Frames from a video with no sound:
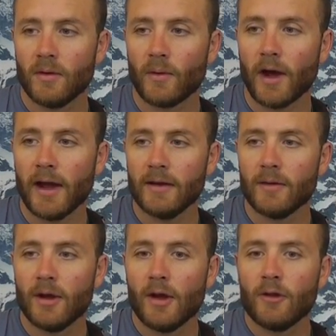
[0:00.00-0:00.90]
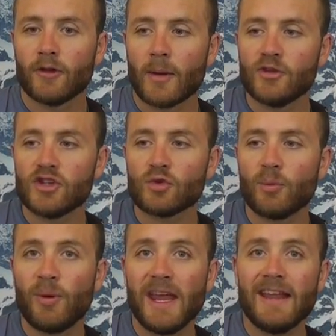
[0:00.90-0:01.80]
Right, so I'm just
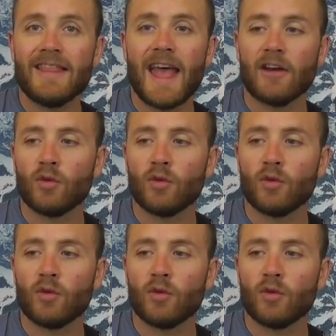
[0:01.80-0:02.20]
repeating that